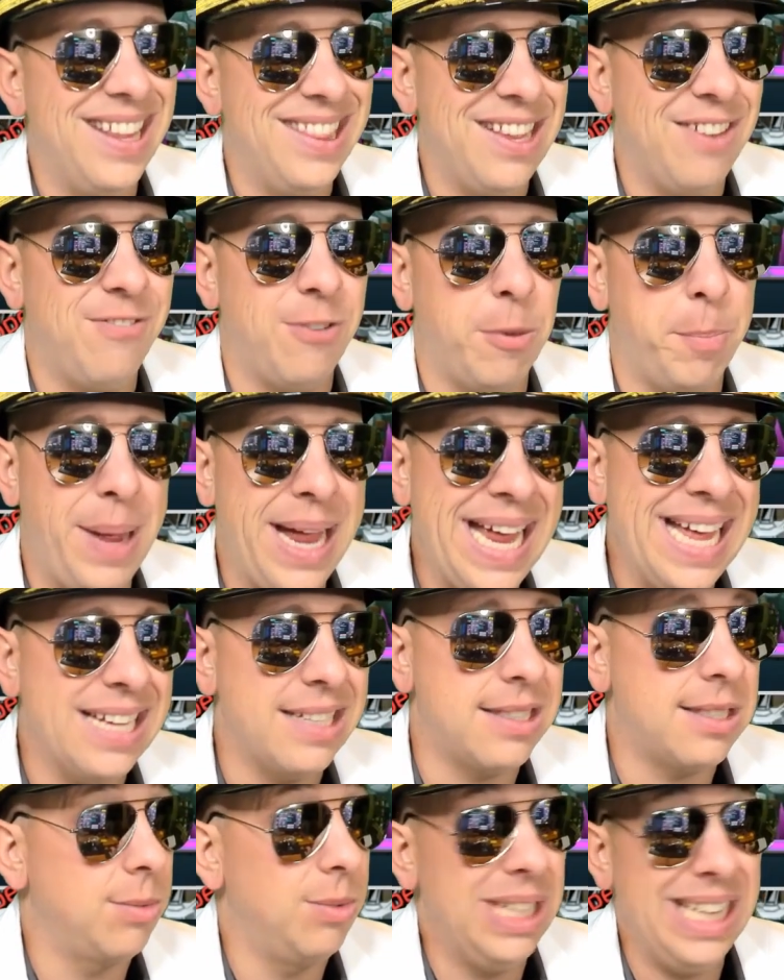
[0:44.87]
And then for
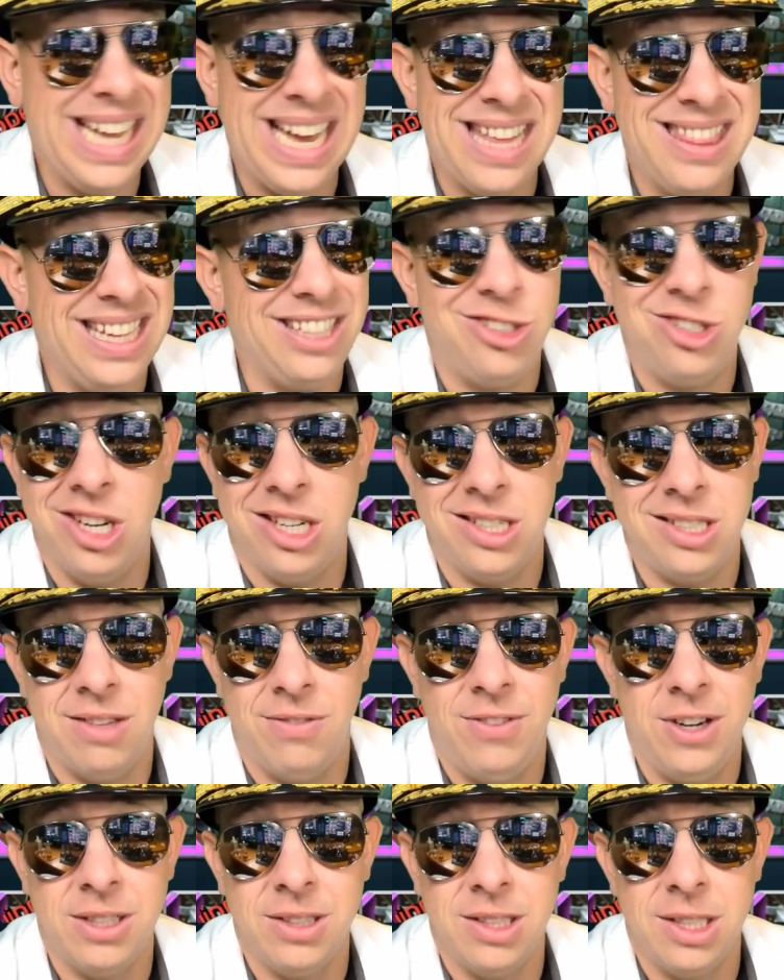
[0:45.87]
pants, really, I think just the
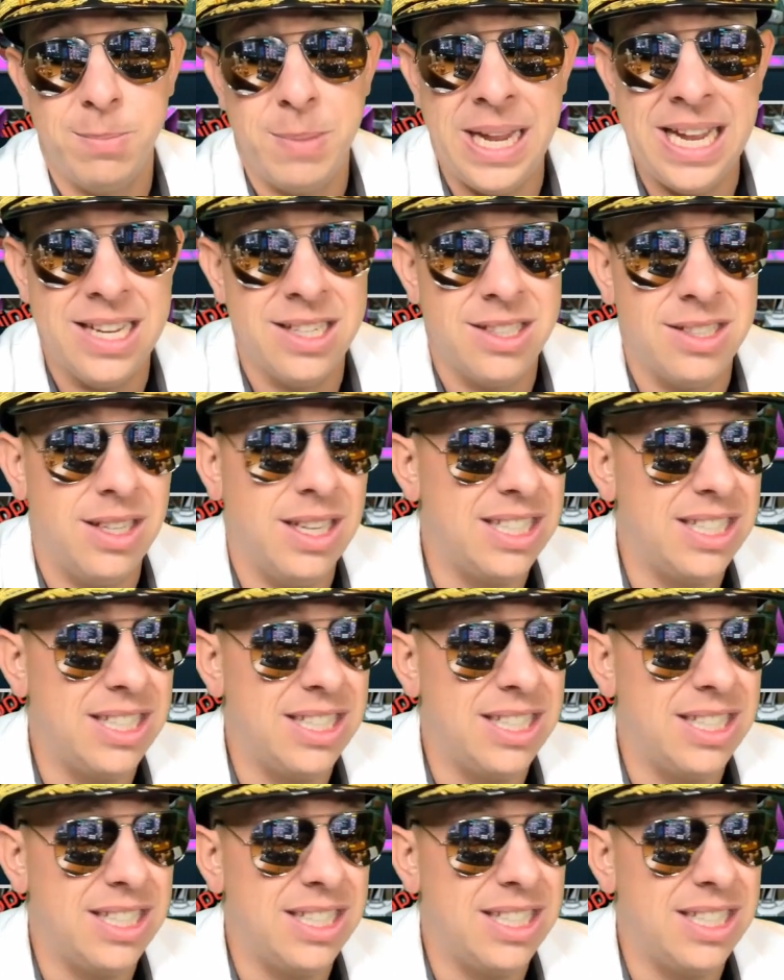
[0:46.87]
Fearless pants.